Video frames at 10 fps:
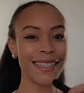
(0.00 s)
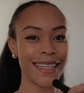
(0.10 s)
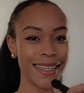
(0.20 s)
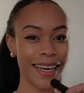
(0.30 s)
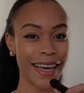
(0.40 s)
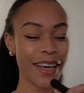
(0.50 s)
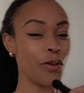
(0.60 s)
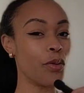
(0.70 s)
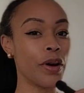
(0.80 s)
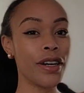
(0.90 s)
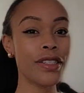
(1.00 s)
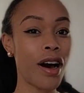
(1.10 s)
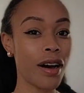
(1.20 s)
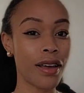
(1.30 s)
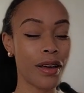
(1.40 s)
Today, we're
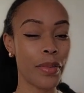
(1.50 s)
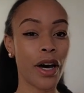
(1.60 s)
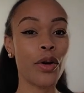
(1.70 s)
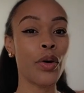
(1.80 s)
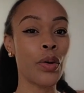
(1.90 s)
talking about